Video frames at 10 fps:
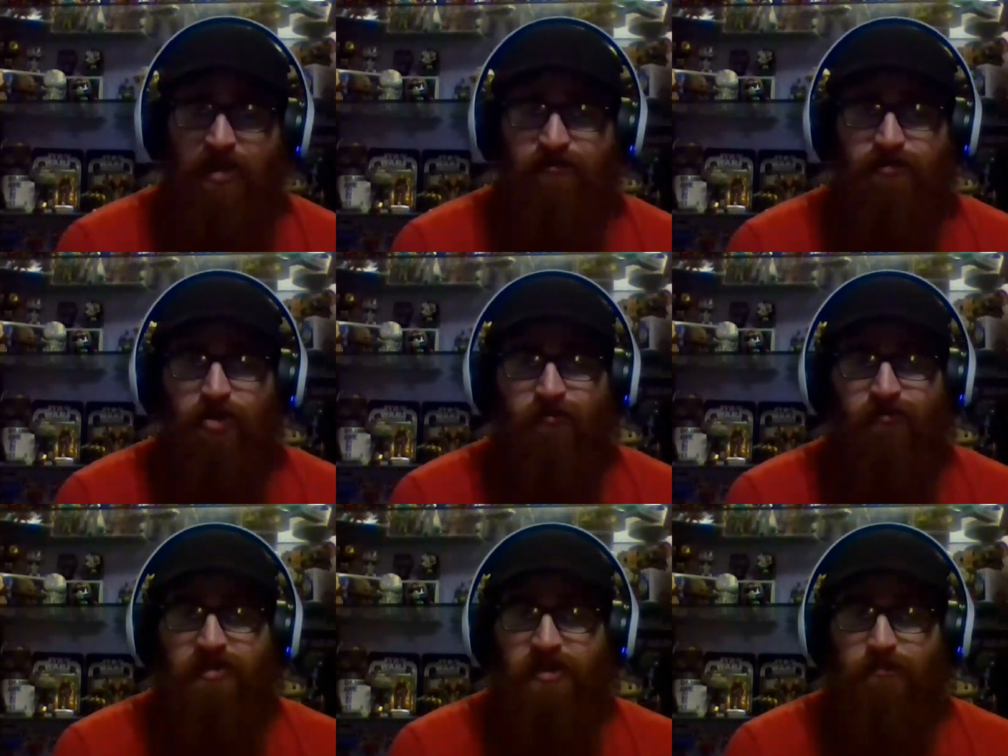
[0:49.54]
left
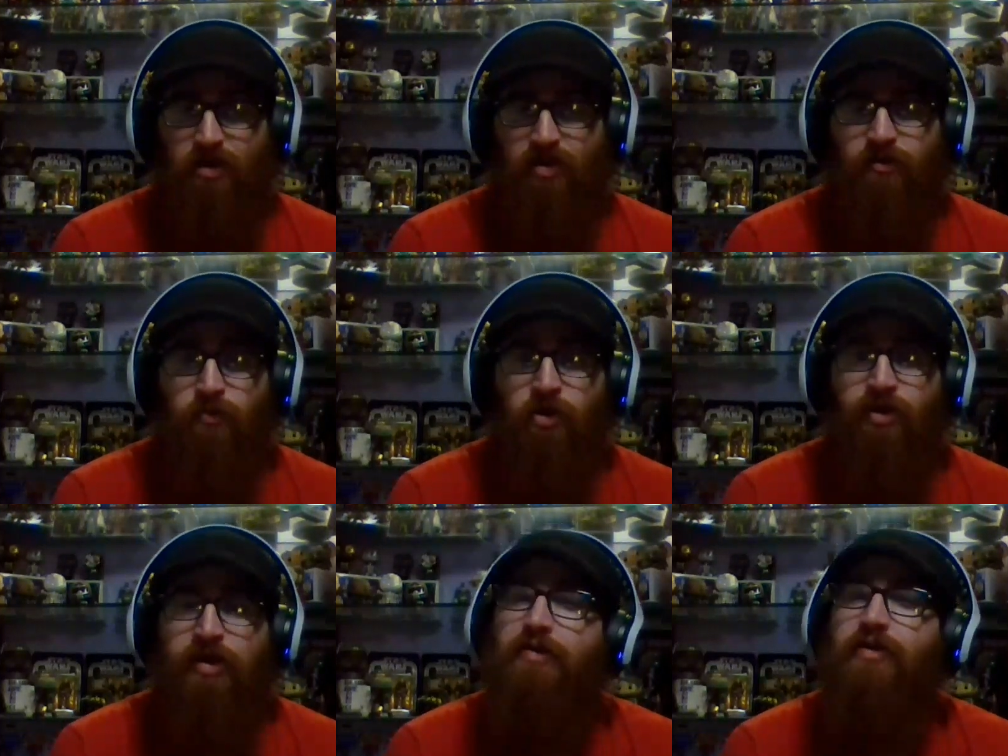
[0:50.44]
off in Spawn
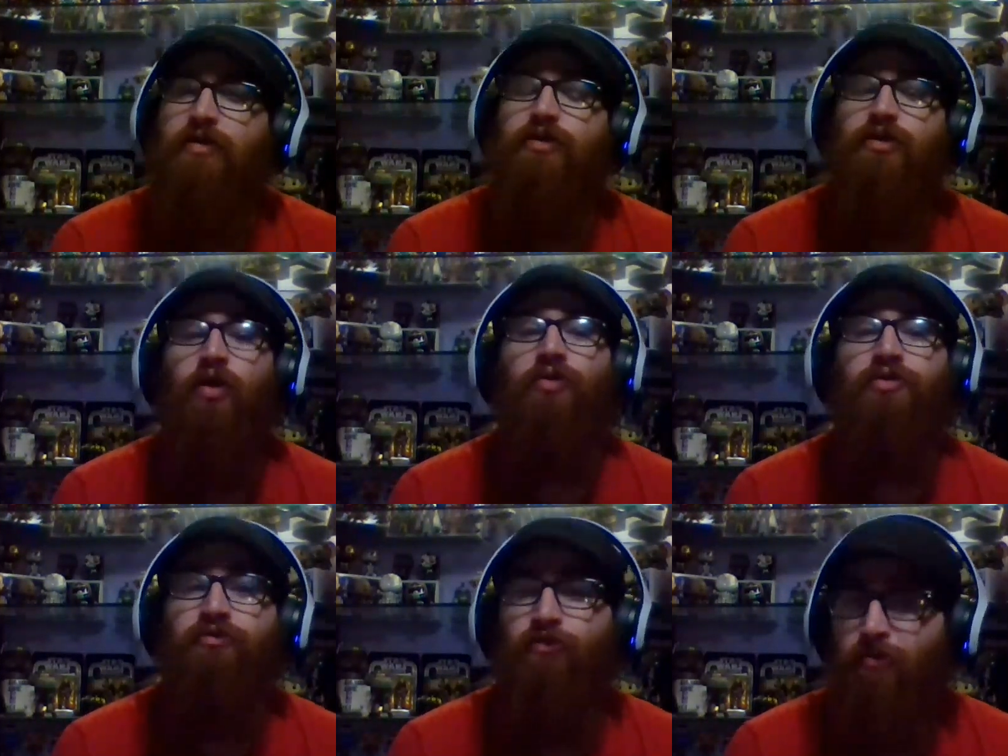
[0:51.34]
during the
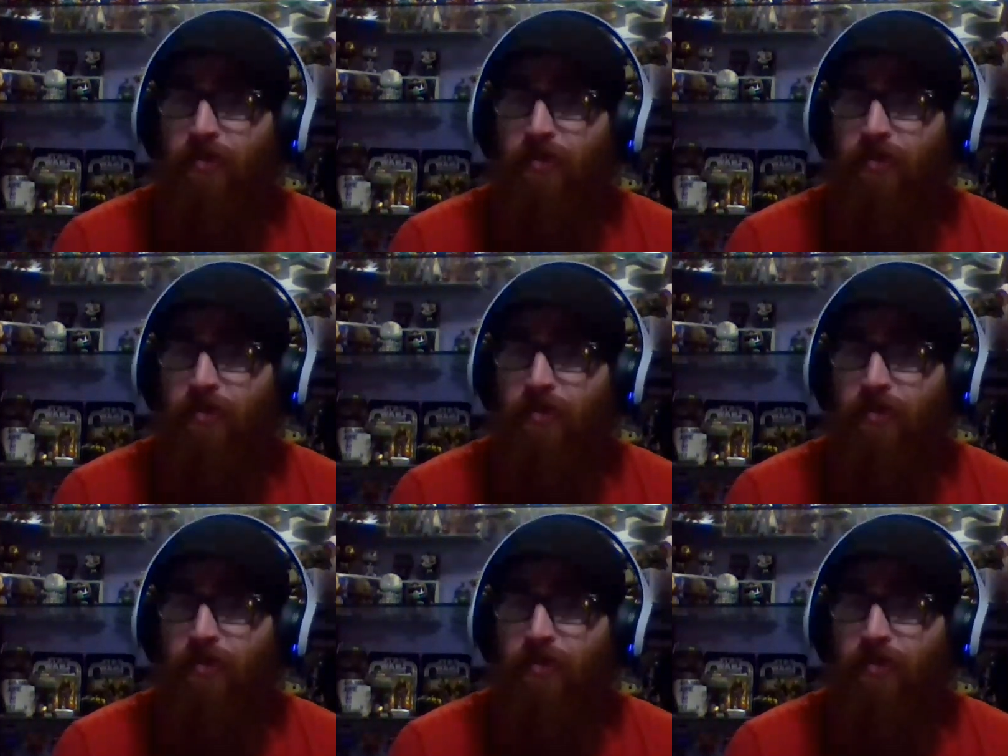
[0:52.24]
Cult of